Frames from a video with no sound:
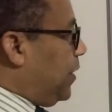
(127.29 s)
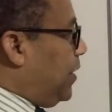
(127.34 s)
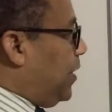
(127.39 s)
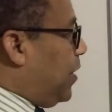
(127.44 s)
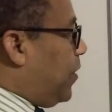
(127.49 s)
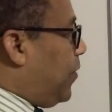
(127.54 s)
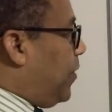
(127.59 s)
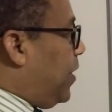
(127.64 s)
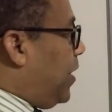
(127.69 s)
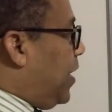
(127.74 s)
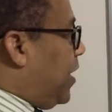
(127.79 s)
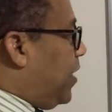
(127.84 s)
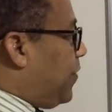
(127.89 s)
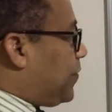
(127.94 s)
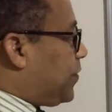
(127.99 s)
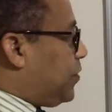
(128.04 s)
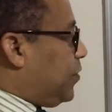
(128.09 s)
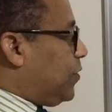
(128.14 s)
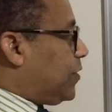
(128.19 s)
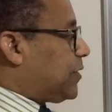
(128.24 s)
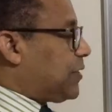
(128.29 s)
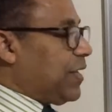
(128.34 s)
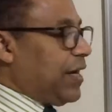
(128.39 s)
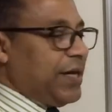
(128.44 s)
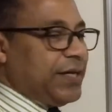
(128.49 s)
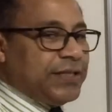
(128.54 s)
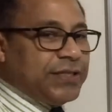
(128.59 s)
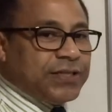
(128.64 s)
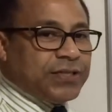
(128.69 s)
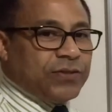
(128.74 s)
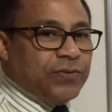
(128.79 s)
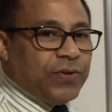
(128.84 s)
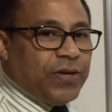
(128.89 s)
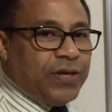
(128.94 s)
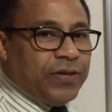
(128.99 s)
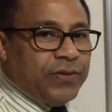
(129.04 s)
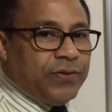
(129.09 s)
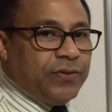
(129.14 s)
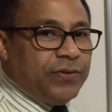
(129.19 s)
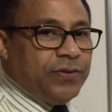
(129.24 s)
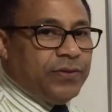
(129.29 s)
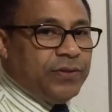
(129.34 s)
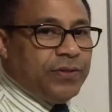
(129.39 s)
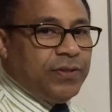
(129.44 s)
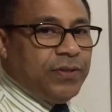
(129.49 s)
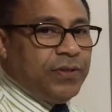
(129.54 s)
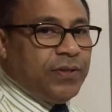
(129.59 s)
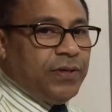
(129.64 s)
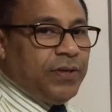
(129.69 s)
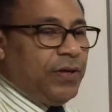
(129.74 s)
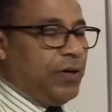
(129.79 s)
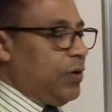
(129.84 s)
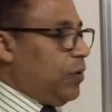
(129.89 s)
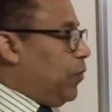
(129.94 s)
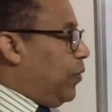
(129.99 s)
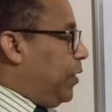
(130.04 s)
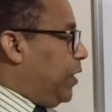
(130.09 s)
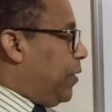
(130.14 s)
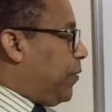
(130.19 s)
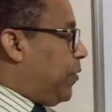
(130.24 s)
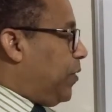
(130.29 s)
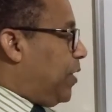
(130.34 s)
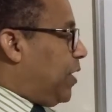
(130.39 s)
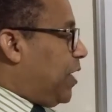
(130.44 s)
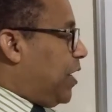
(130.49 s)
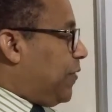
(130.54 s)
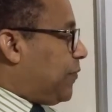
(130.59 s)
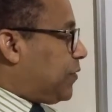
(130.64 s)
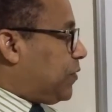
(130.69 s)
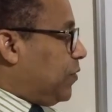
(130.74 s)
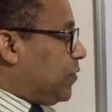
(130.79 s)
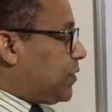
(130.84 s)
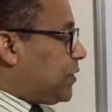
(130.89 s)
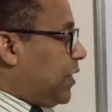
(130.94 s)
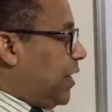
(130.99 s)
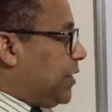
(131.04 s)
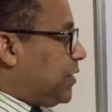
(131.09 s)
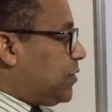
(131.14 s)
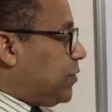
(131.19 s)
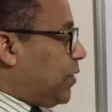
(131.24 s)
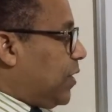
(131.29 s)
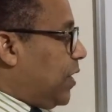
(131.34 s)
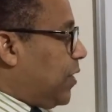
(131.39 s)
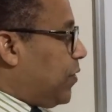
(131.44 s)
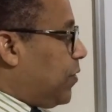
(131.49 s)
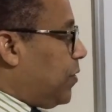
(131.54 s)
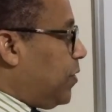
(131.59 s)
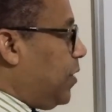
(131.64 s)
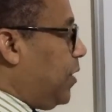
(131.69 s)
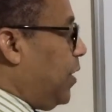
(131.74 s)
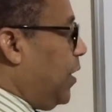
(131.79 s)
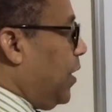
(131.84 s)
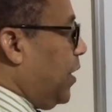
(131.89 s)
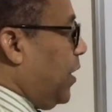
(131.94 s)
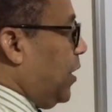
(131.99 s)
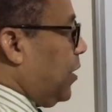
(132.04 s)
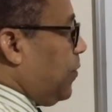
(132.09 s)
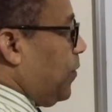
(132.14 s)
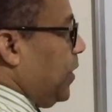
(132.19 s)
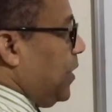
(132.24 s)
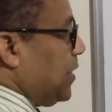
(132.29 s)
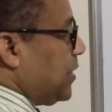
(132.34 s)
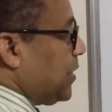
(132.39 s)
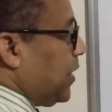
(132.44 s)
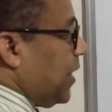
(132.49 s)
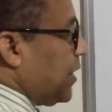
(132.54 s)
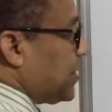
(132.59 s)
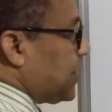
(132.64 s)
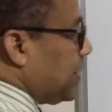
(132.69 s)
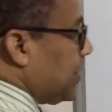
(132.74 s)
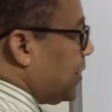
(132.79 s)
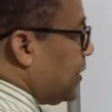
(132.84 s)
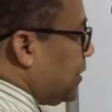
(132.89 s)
here we have two signs together. Whenever you have two signs together, it means that